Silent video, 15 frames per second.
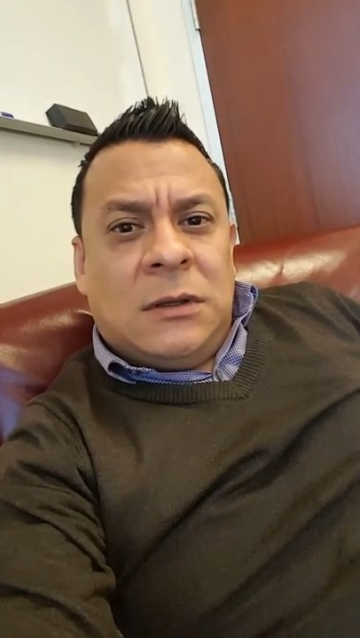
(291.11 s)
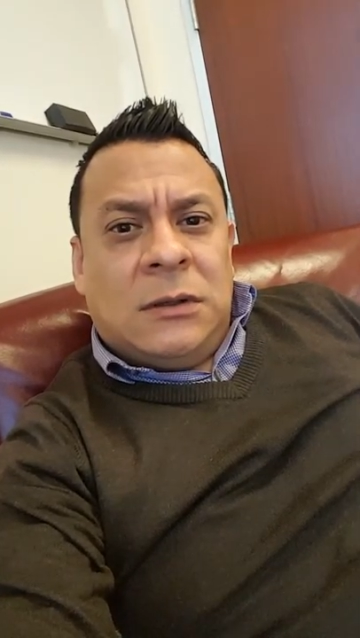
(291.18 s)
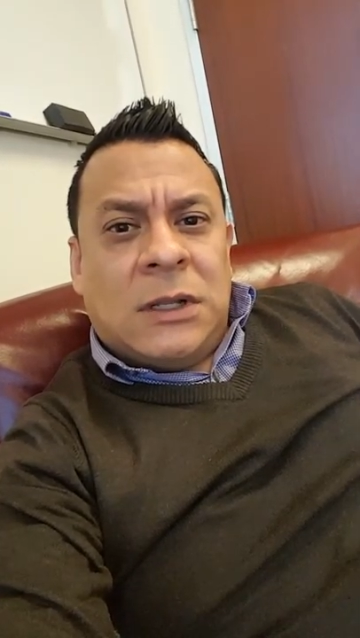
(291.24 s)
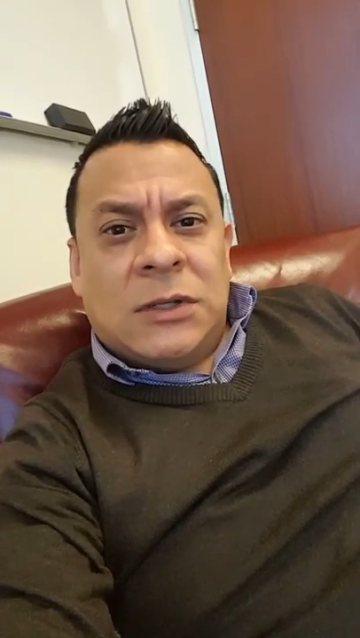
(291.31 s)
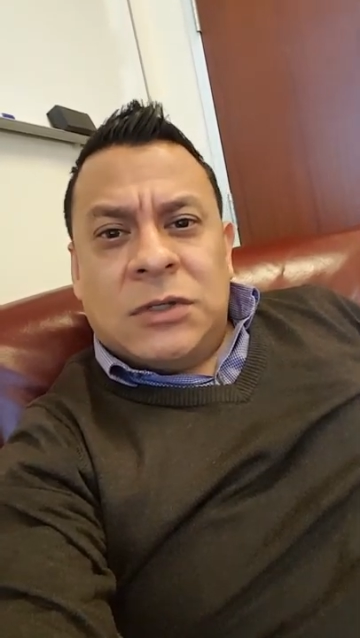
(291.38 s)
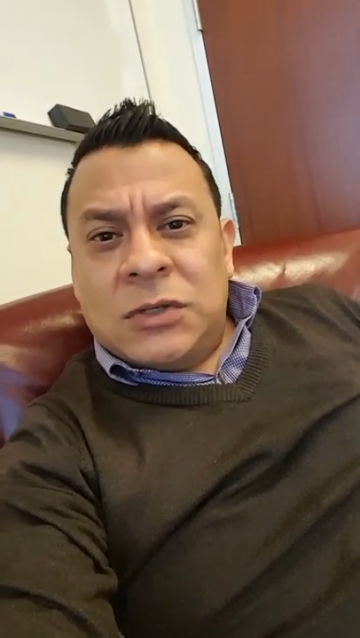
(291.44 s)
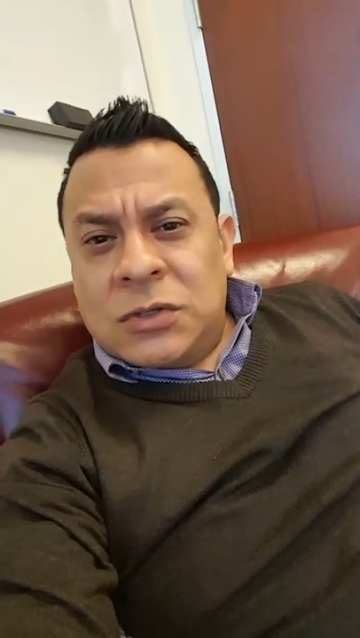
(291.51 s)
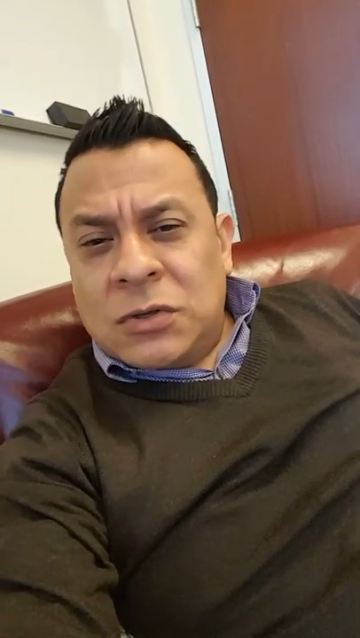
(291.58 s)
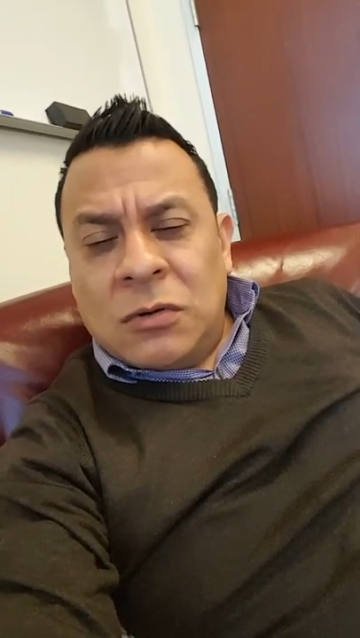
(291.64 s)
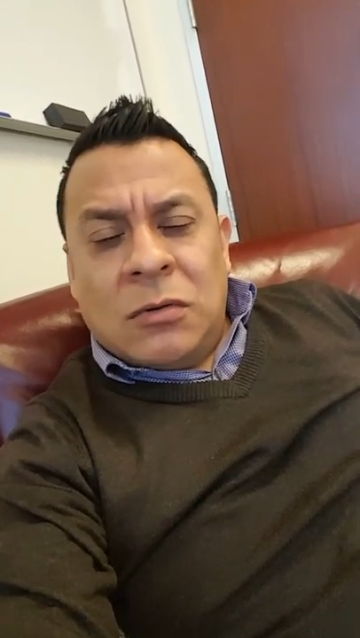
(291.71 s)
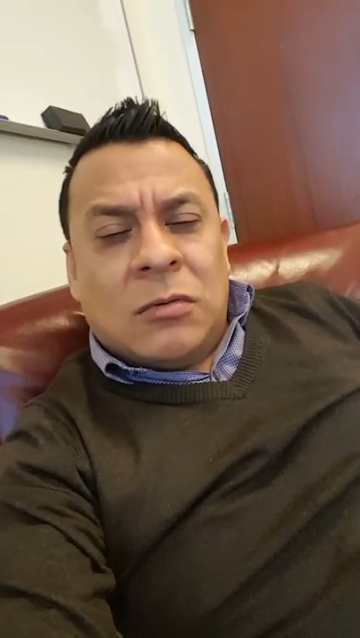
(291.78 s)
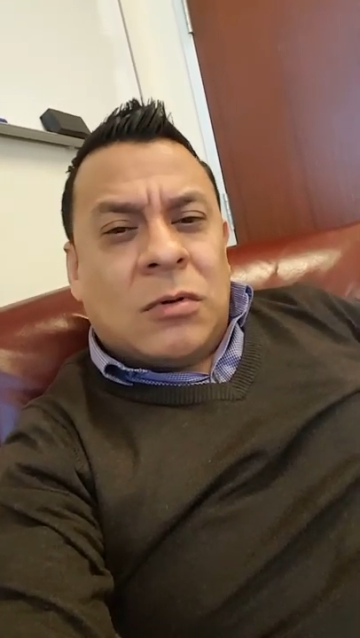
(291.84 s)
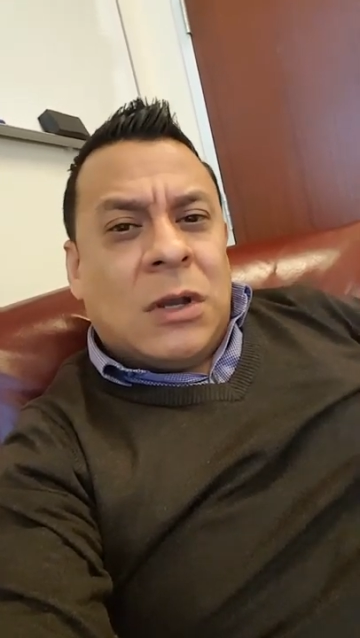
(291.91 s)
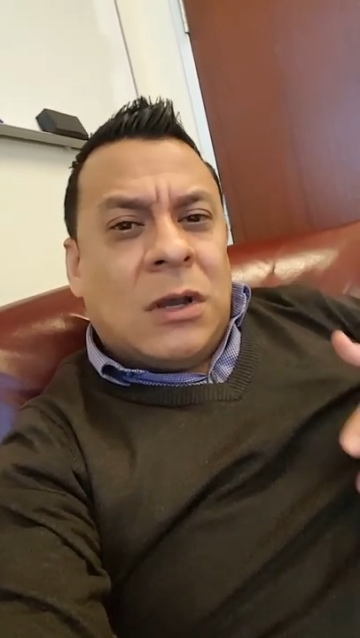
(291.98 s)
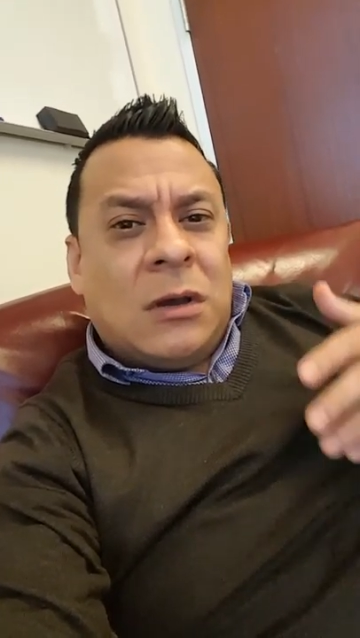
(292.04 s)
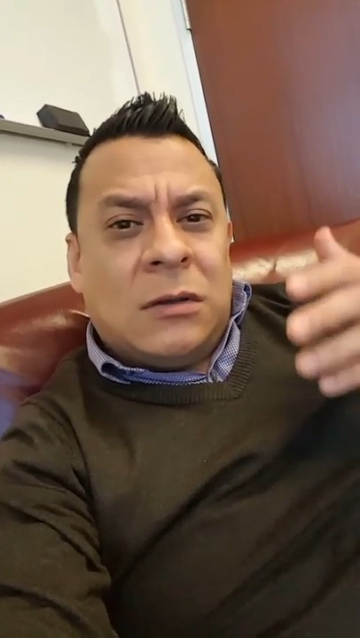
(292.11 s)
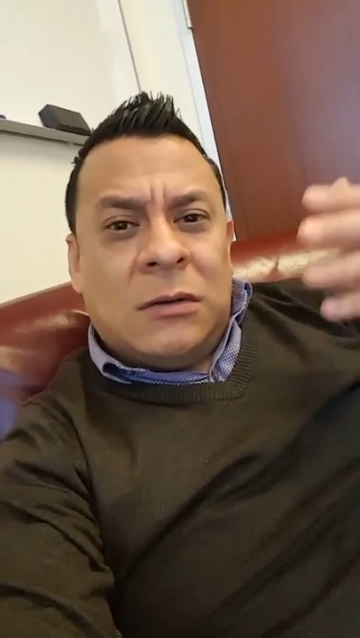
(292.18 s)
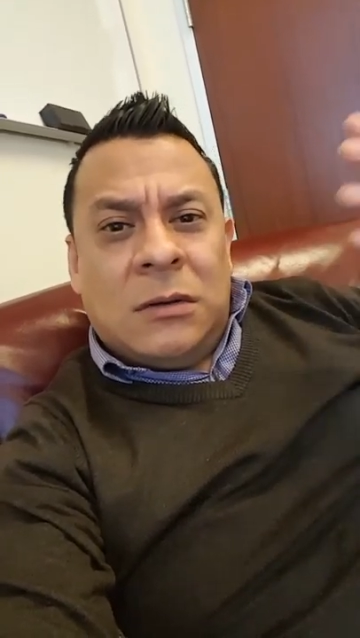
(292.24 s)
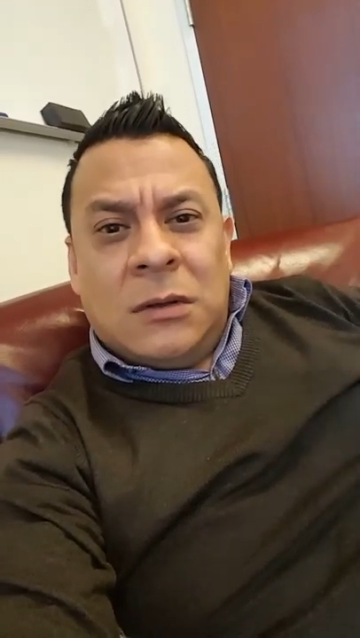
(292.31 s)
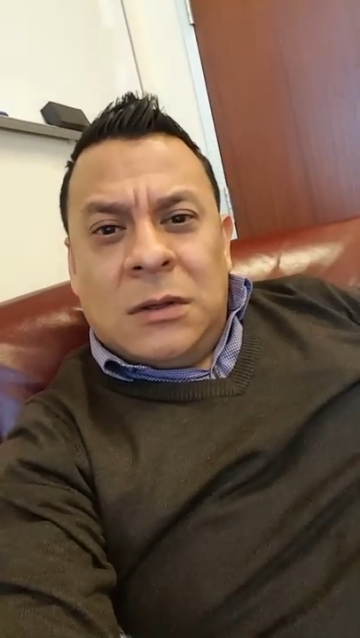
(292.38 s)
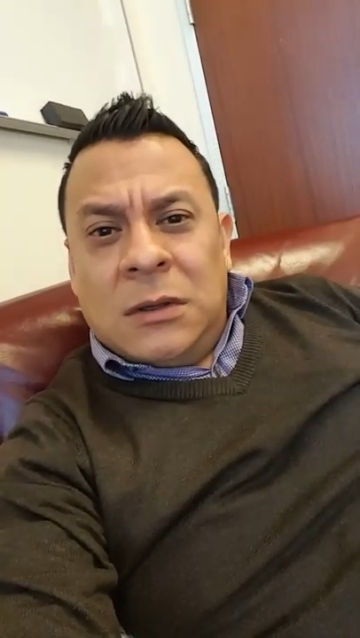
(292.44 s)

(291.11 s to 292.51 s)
Not just go around